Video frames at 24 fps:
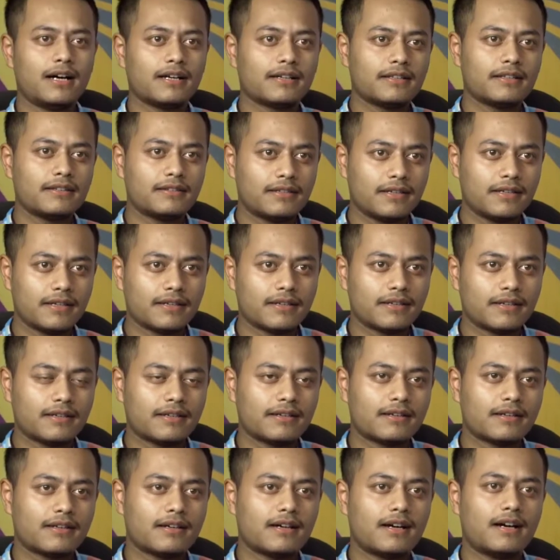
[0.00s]
I can think,
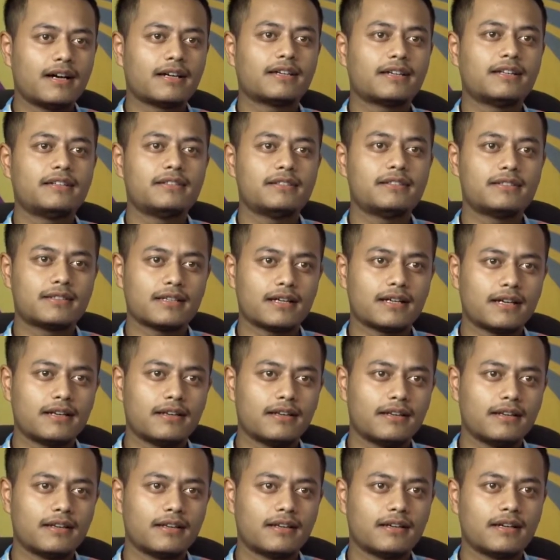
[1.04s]
I can
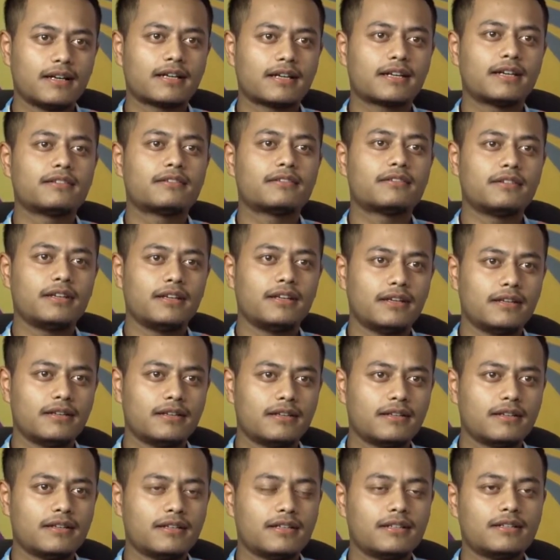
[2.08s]
design, I can
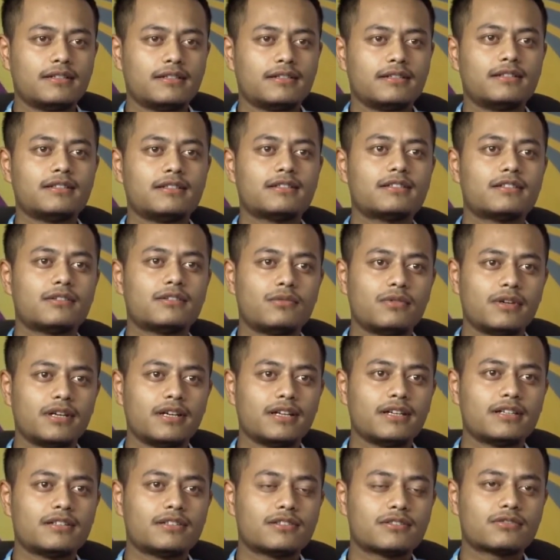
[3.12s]
create. This is the
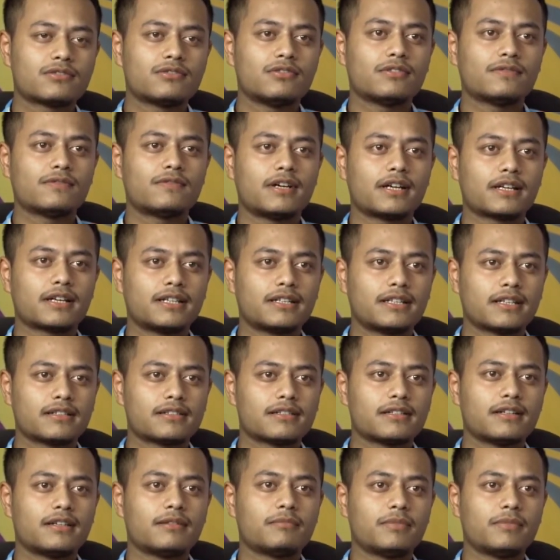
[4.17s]
way School of
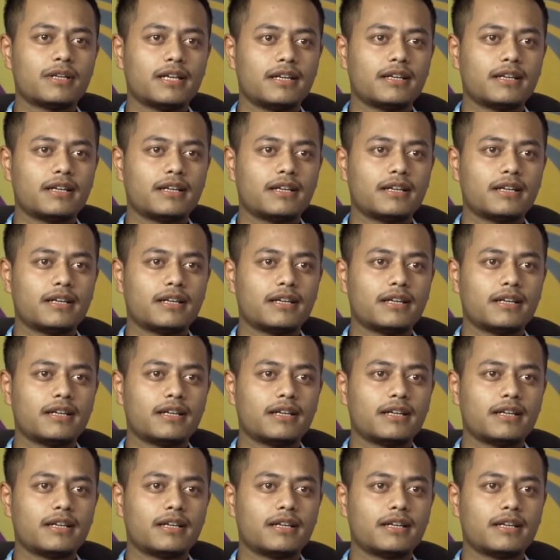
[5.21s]
Architecture and